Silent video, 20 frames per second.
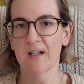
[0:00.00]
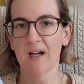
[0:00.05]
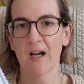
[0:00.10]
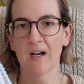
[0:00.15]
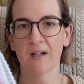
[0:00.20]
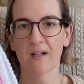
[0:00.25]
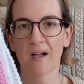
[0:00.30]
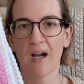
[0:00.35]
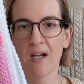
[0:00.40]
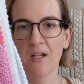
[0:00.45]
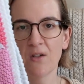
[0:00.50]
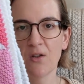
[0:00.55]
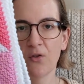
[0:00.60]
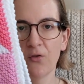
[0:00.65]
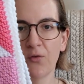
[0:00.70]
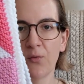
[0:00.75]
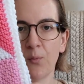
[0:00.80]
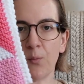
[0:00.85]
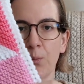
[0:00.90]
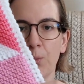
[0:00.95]
are kind
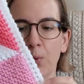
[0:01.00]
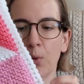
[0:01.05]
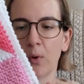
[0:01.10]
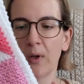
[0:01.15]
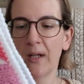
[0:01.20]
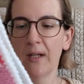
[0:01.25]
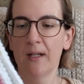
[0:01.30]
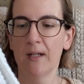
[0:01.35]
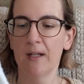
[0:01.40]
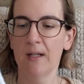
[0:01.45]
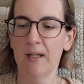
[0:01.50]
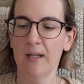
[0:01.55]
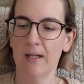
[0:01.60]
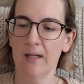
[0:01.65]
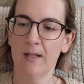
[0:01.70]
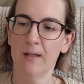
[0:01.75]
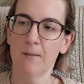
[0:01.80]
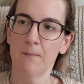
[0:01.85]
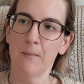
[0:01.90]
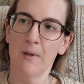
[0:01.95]
of pulling in.